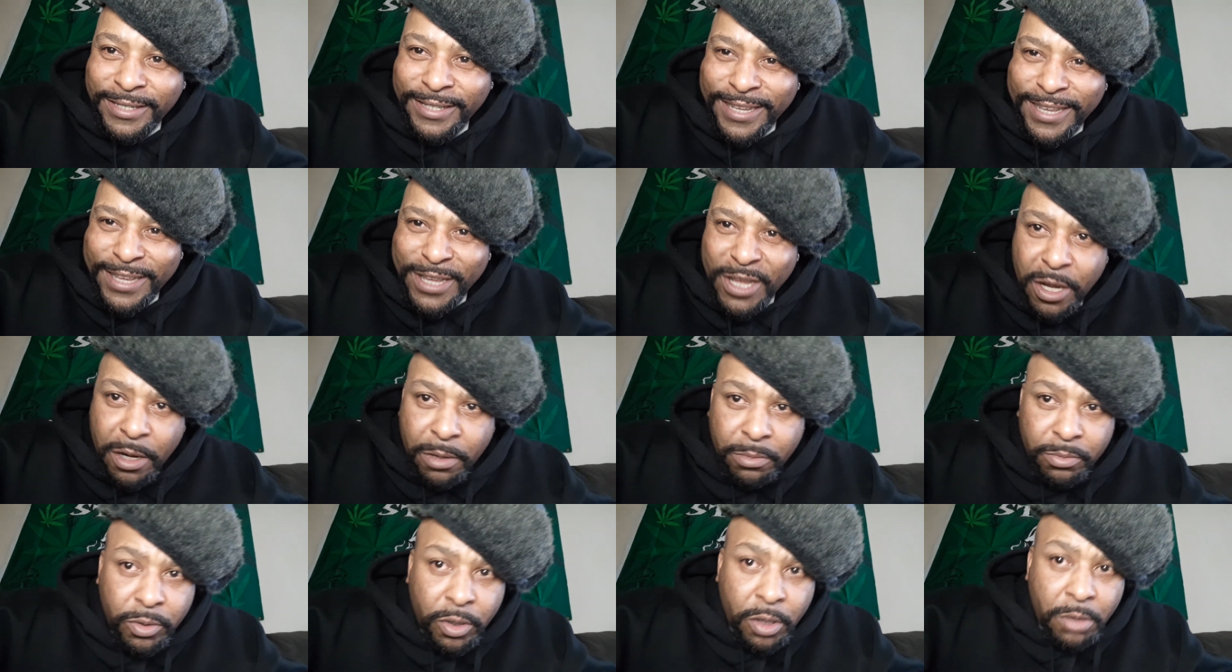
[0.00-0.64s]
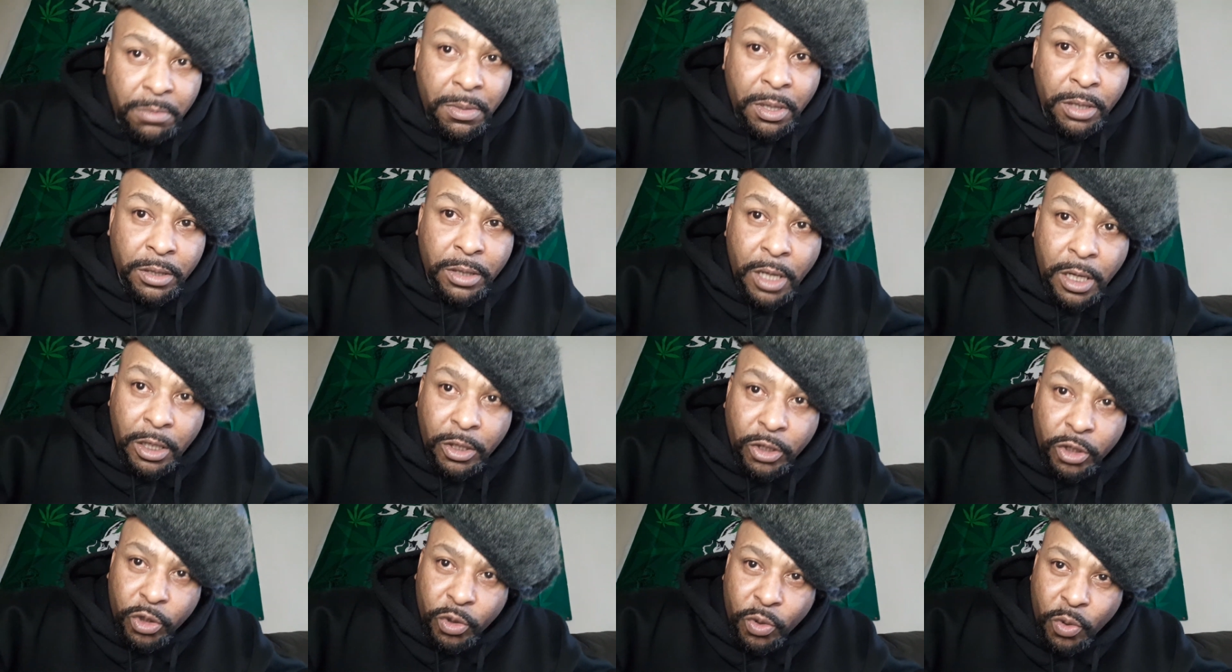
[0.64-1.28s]
You know what I'm talking about?
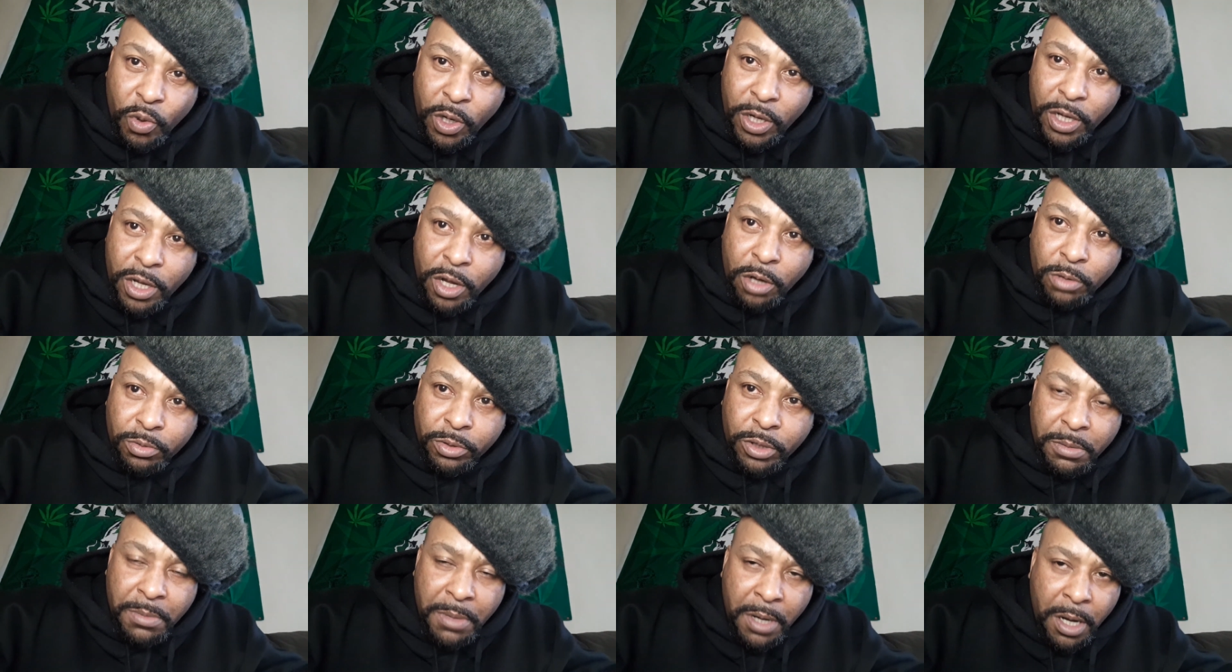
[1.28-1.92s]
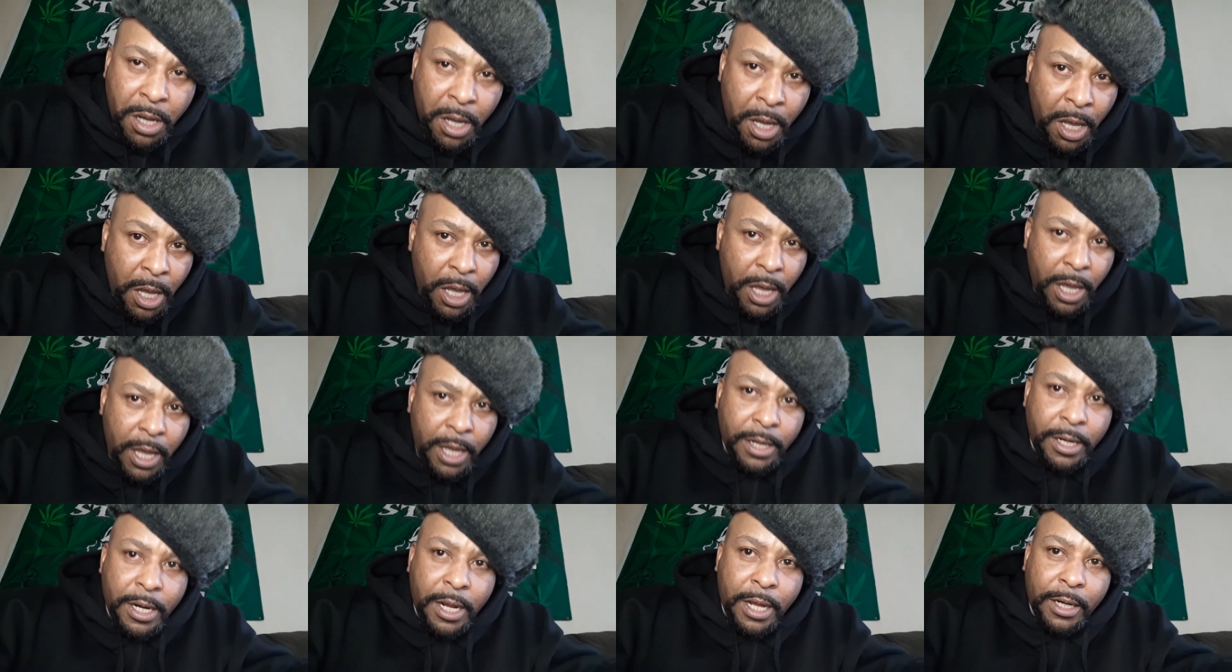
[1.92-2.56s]
That joy. You know what I'm talking about?
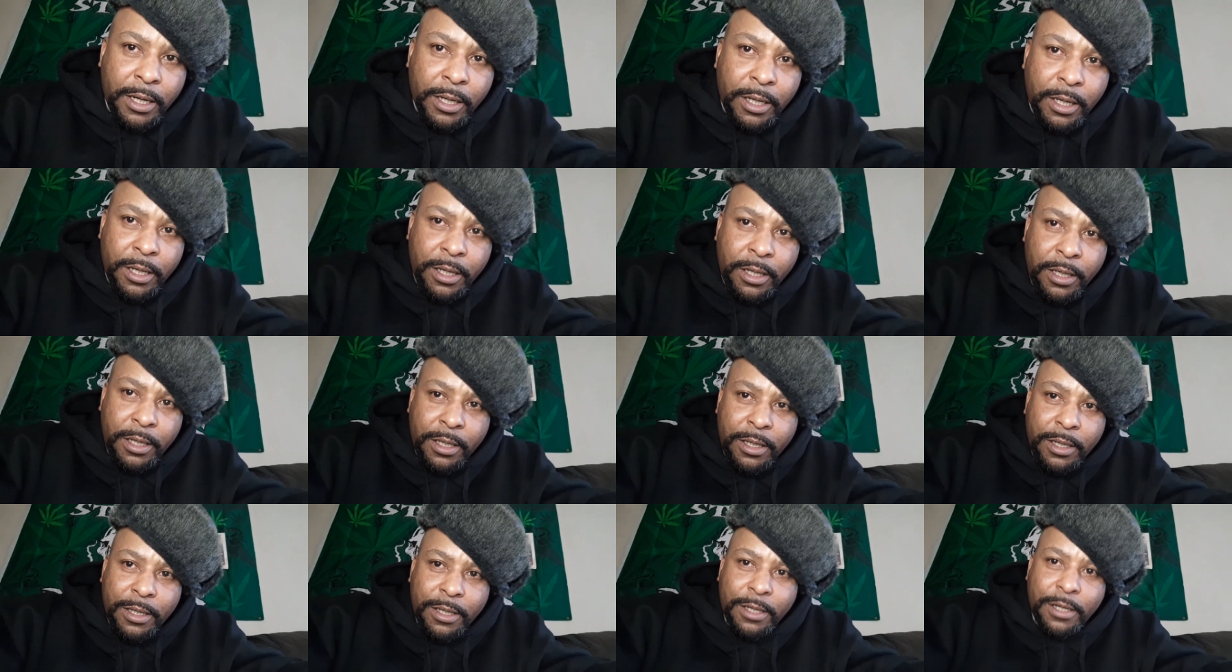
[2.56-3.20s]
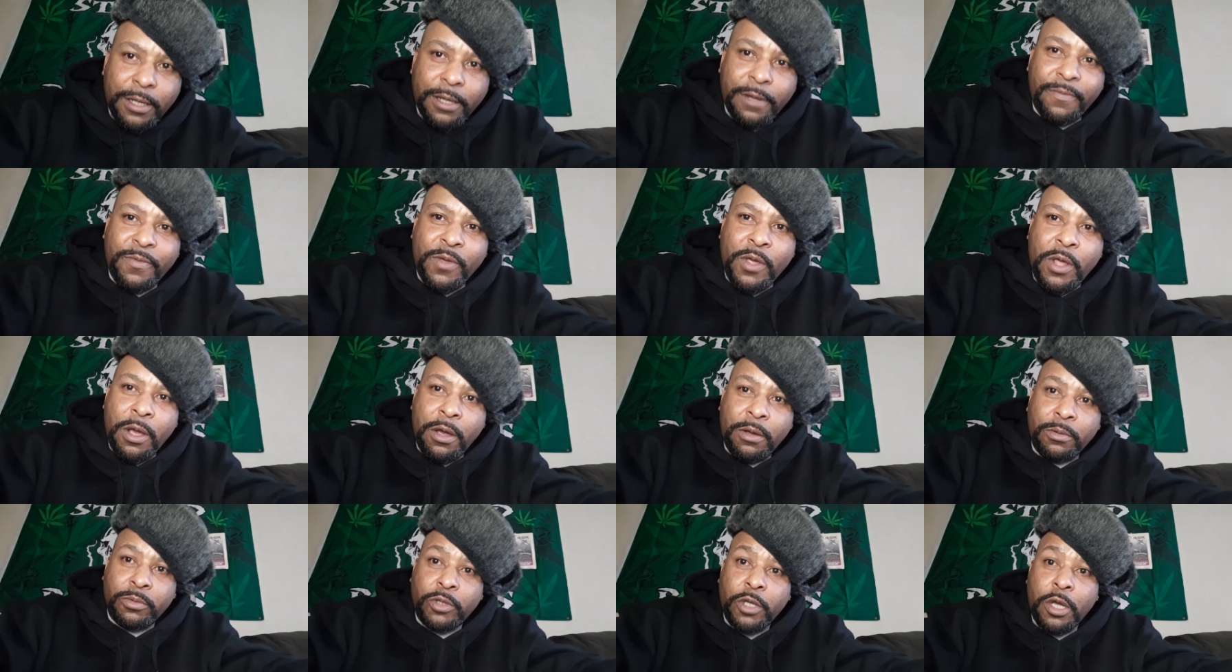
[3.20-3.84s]
And that love. You
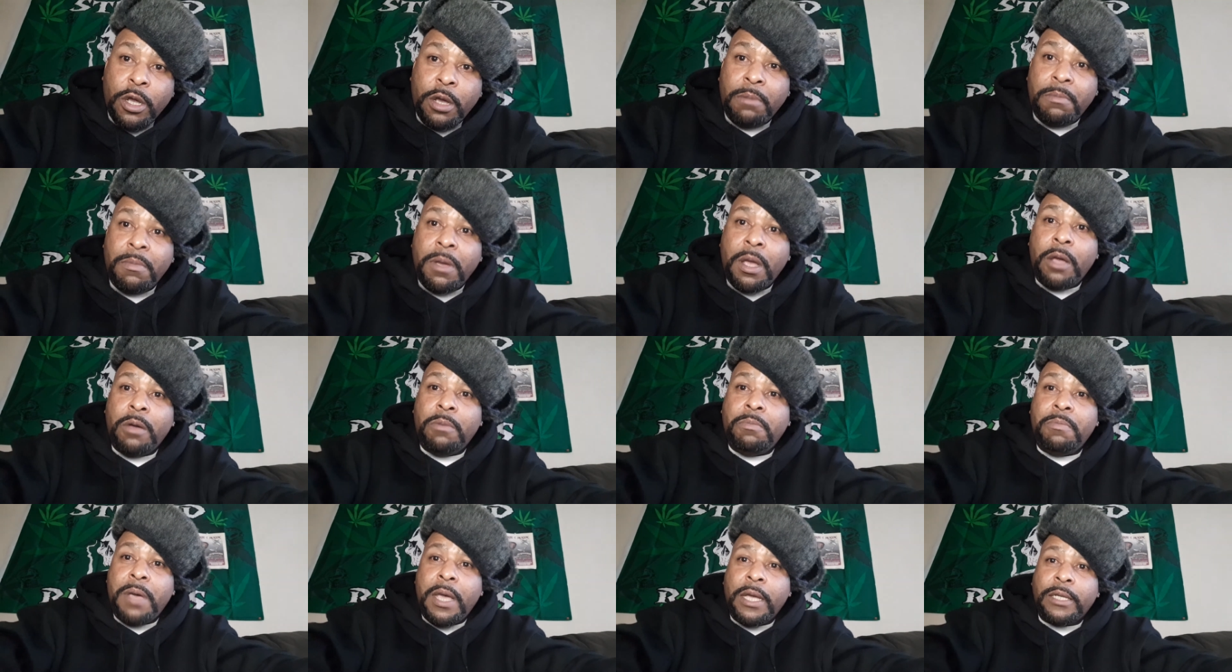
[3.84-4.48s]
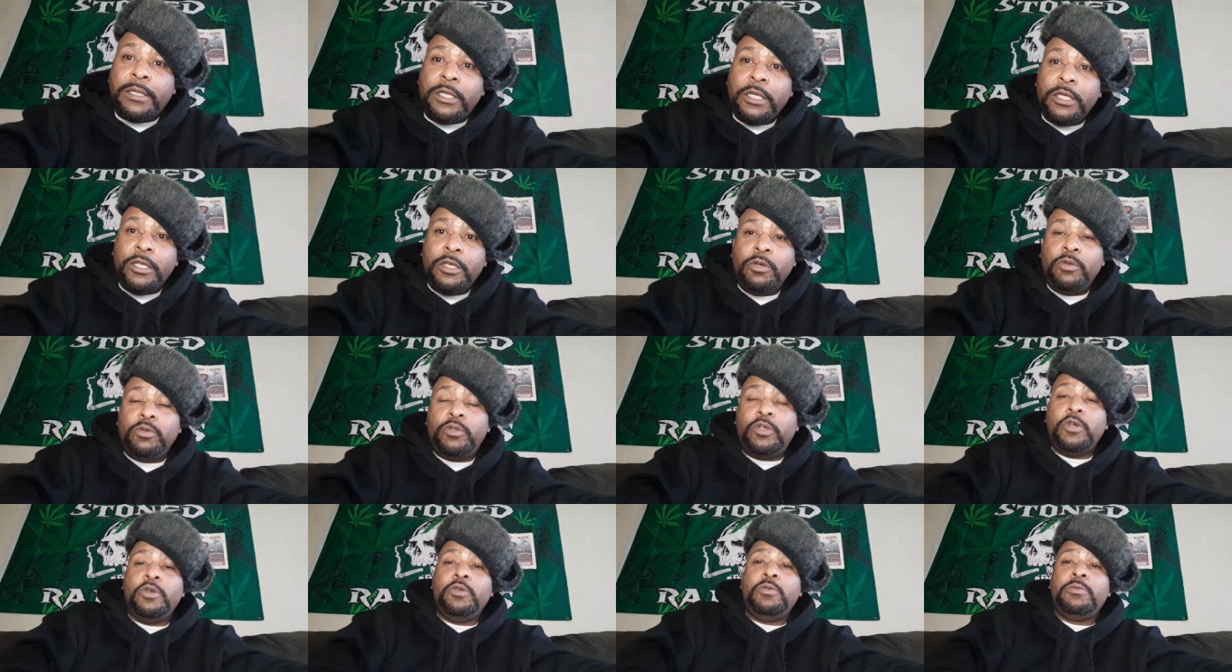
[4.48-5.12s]
know what I'm talking about? Back to
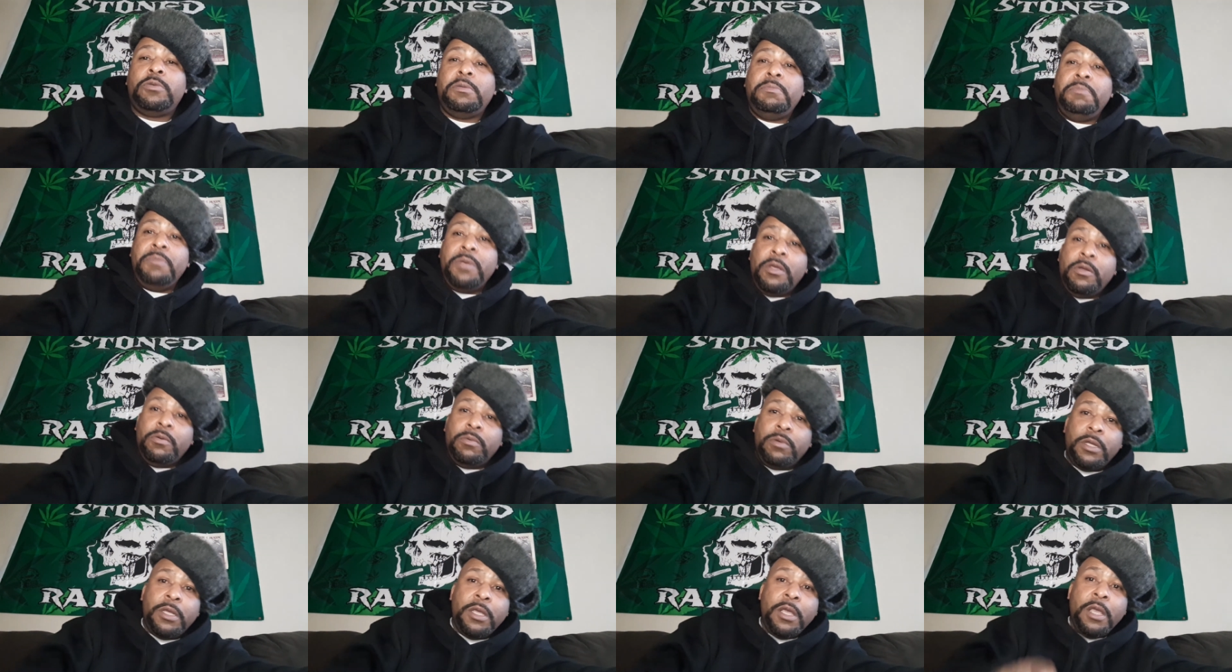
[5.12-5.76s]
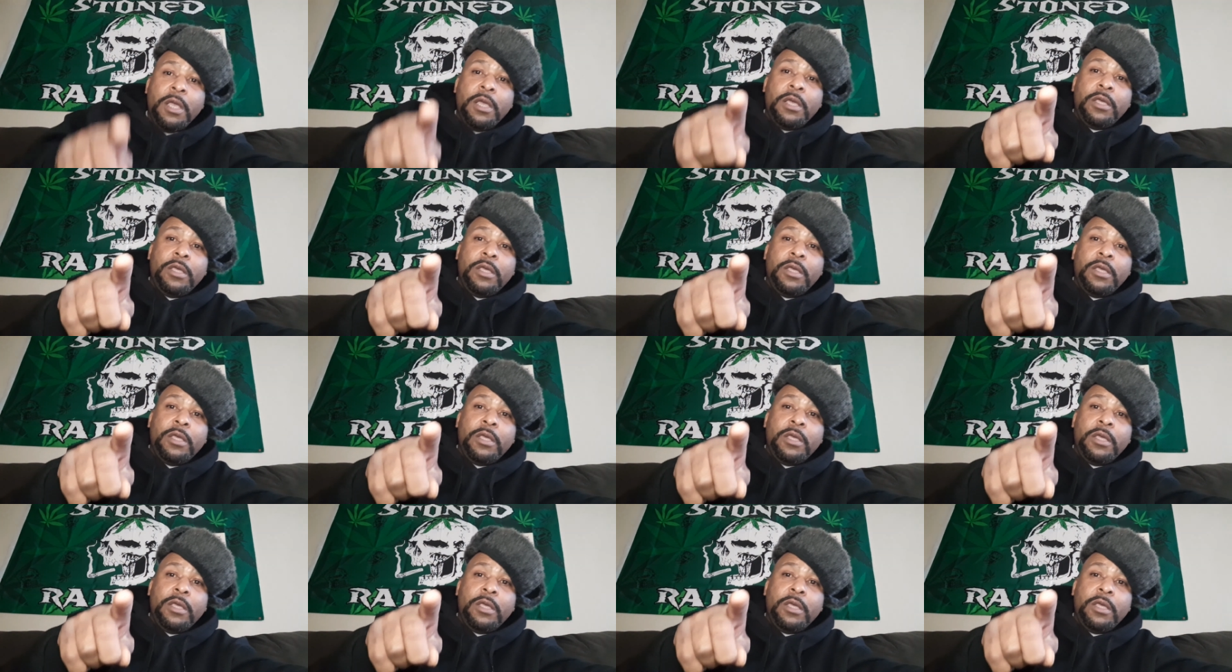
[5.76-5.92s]
YouTube community.